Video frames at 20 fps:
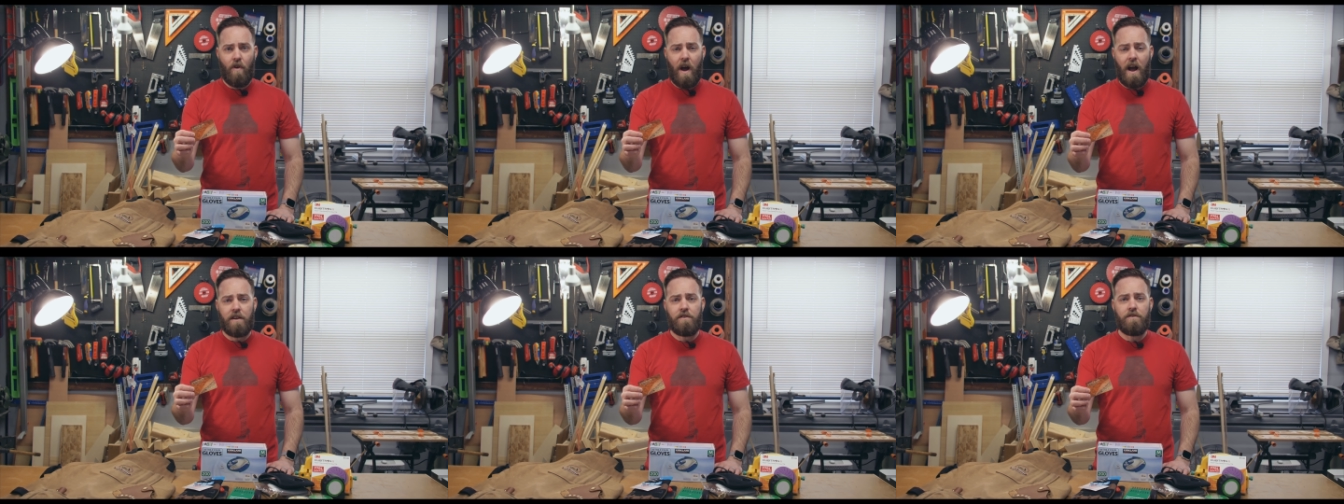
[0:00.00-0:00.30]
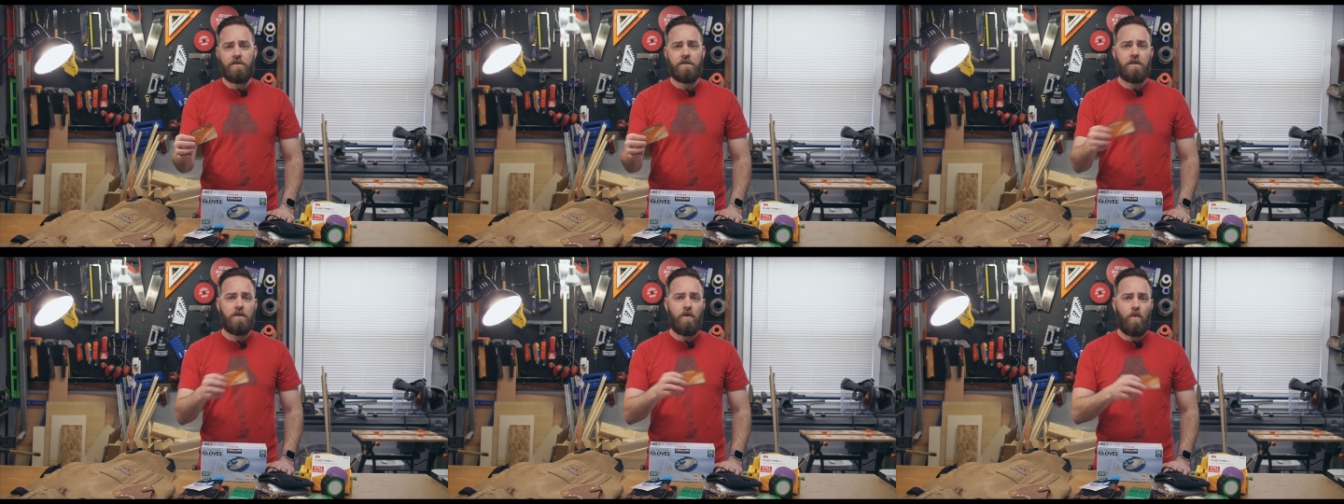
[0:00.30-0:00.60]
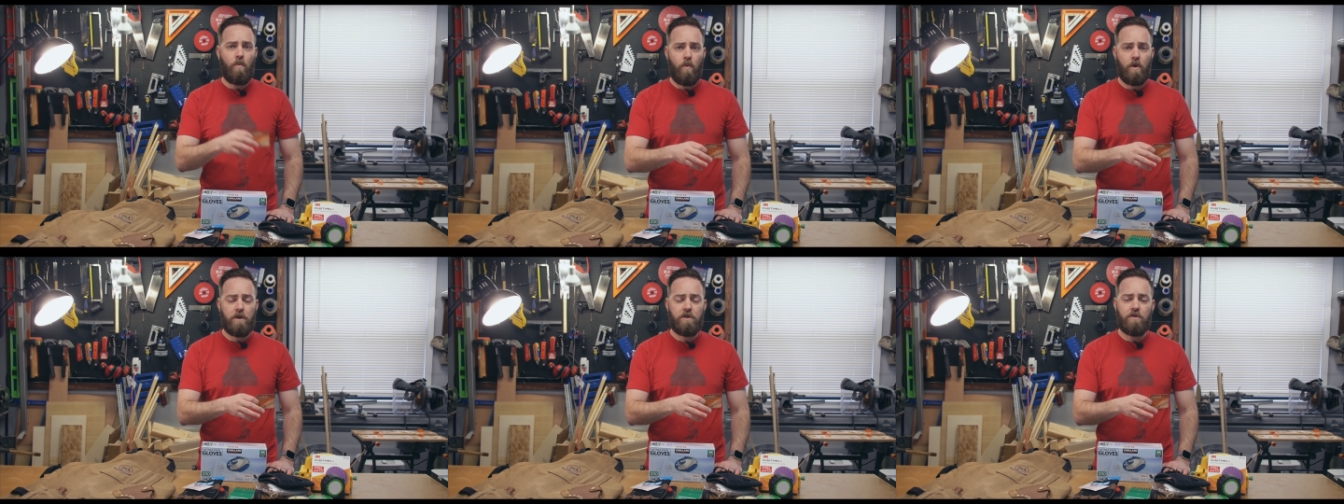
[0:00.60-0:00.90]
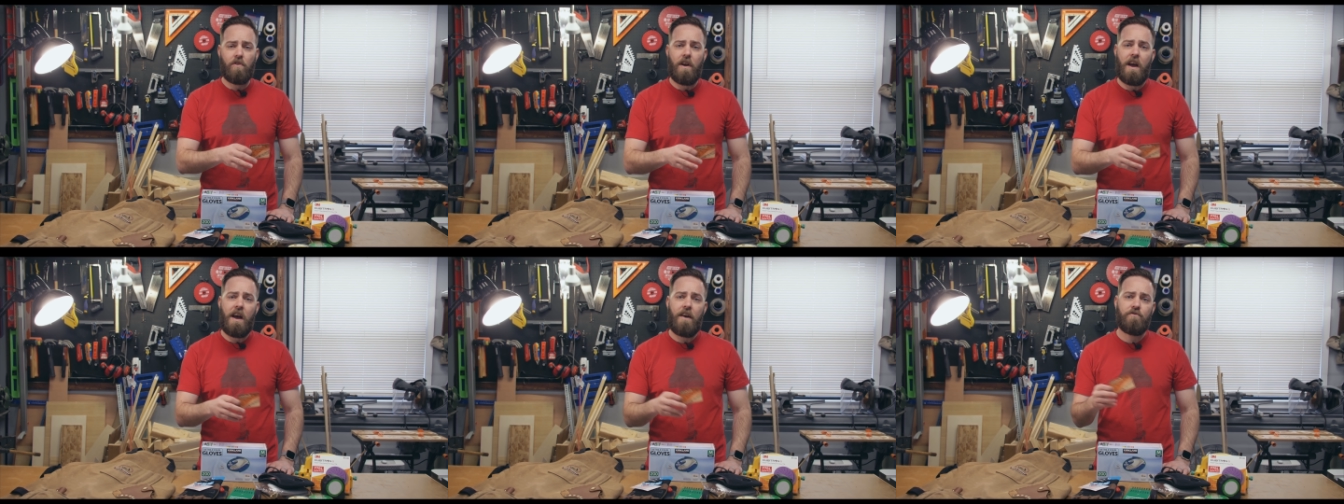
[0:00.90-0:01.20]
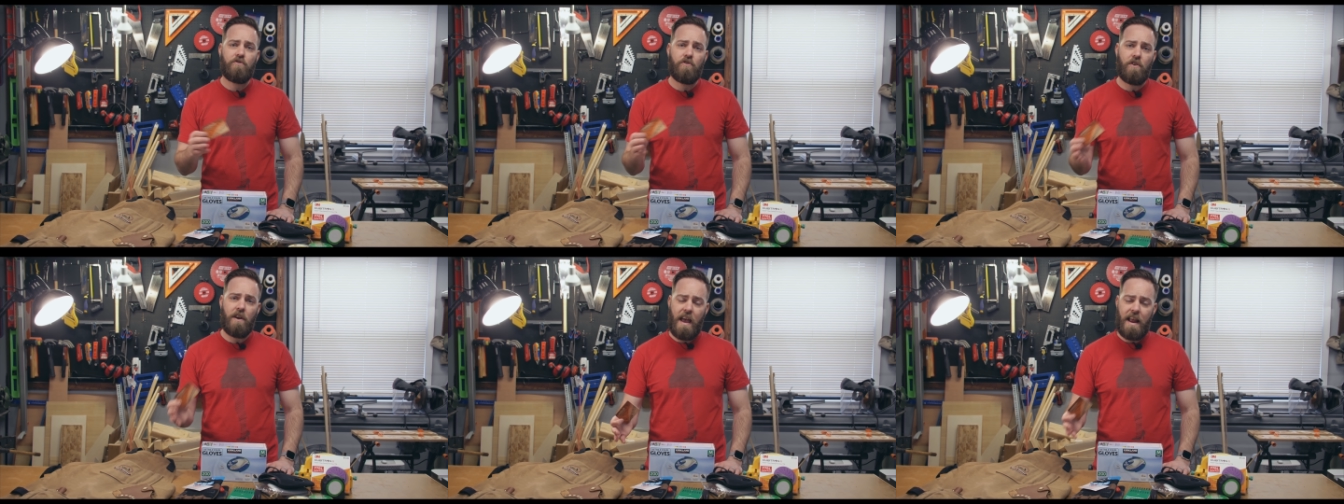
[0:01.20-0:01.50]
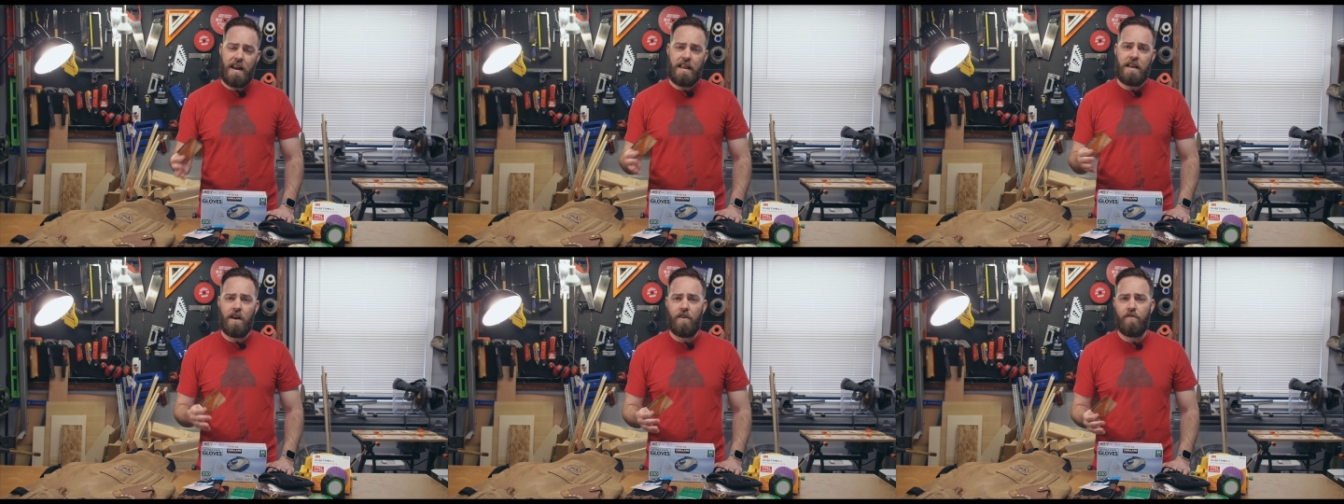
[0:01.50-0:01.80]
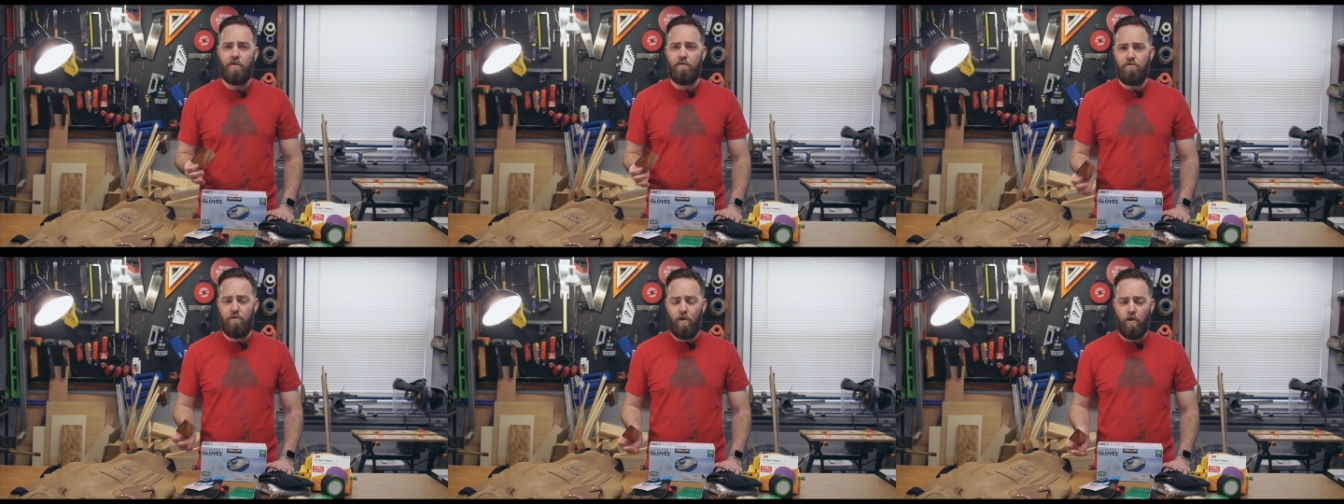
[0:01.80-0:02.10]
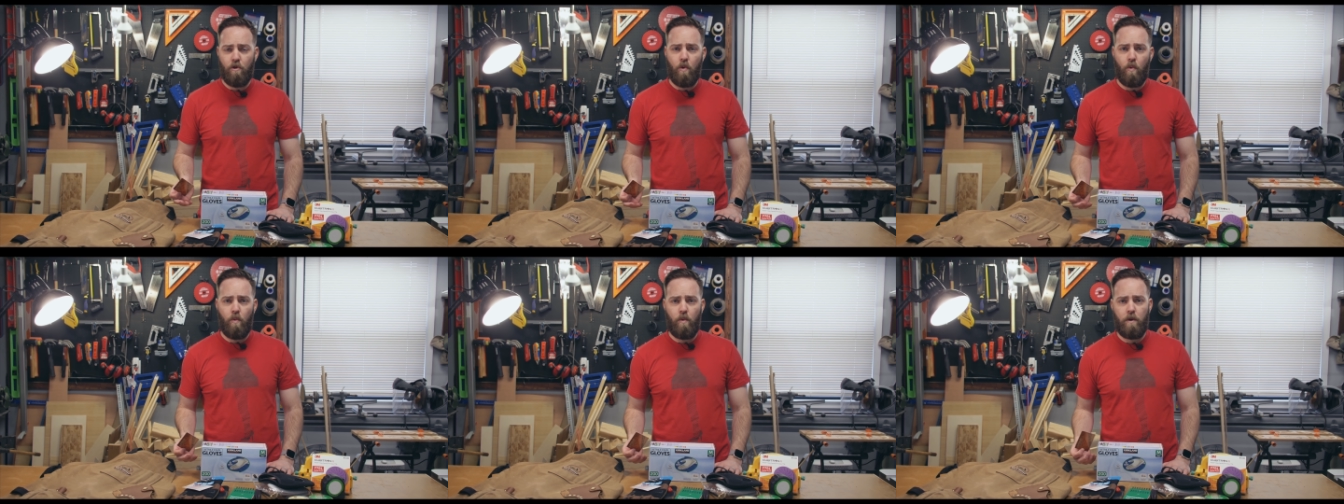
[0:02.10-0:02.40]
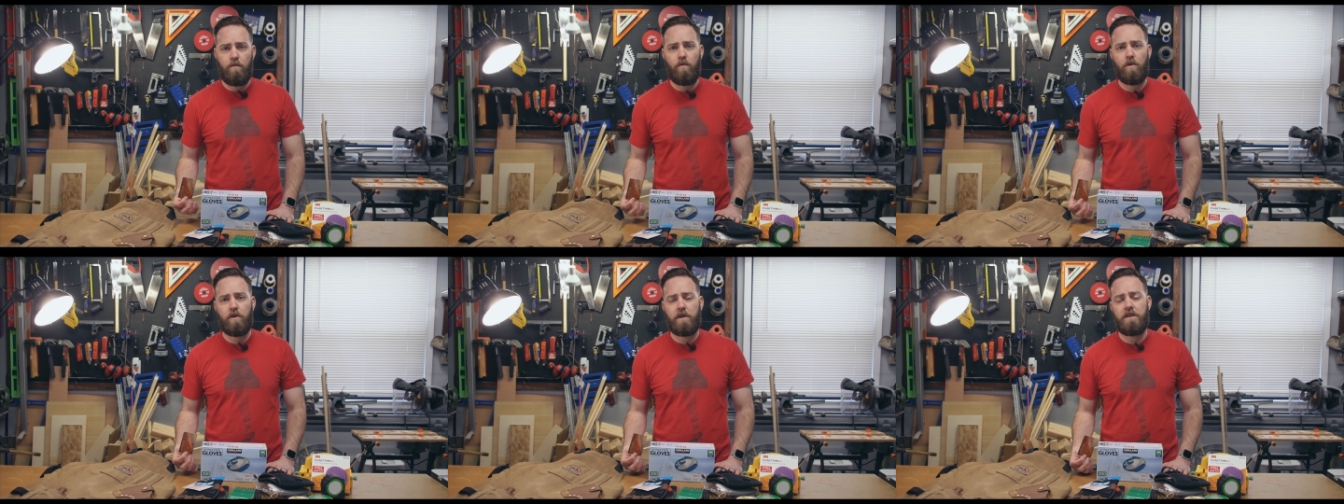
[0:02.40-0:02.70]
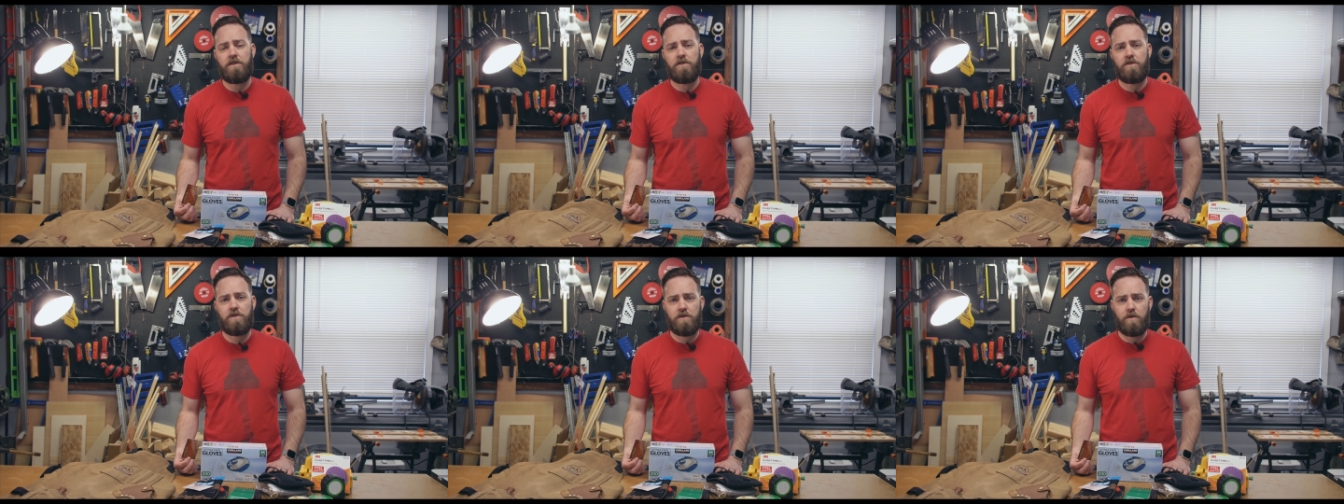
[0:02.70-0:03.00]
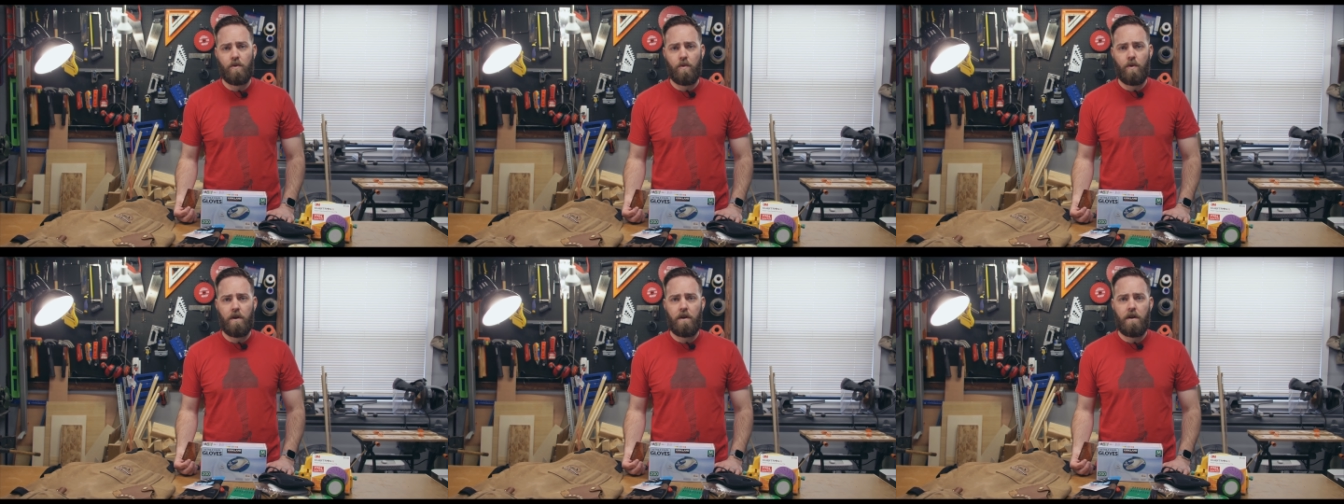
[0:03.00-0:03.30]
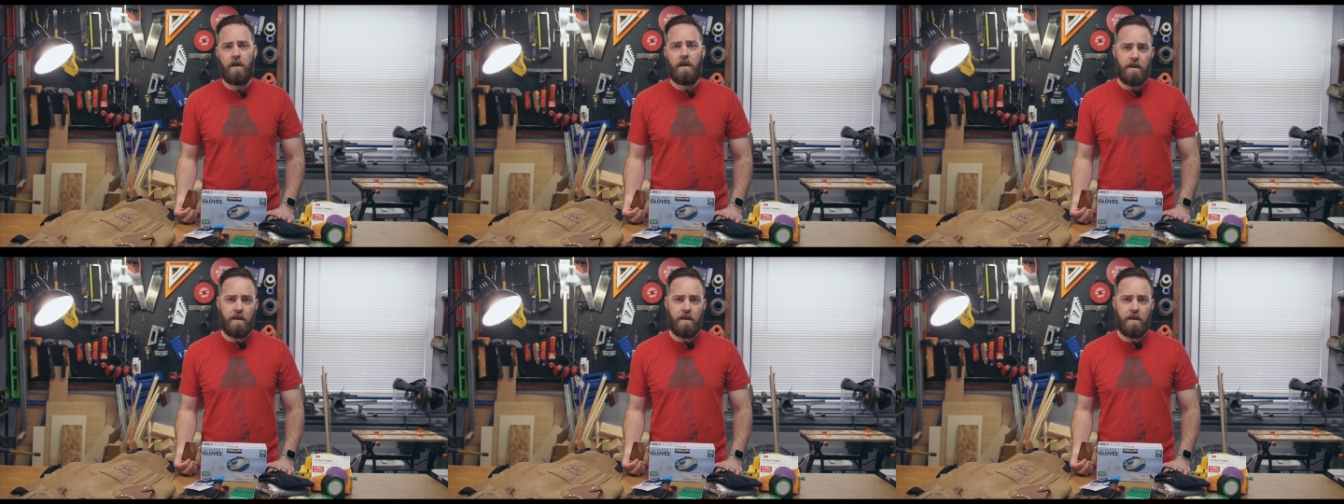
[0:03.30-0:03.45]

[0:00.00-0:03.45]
Rockler, Woodcraft, or any other local woodworking store